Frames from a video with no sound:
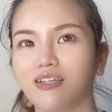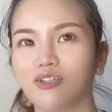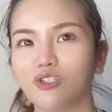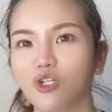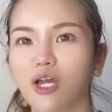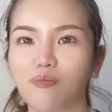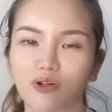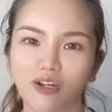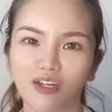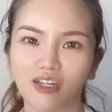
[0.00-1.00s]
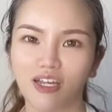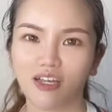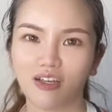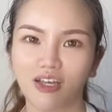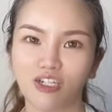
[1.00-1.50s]
you try a product
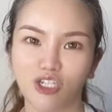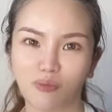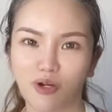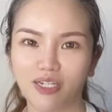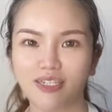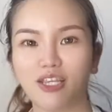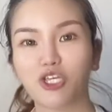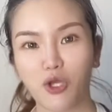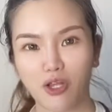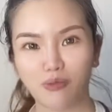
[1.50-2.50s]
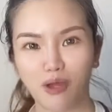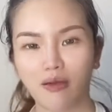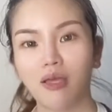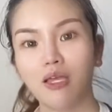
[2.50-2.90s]
at a cheap price and then you go out to buy it.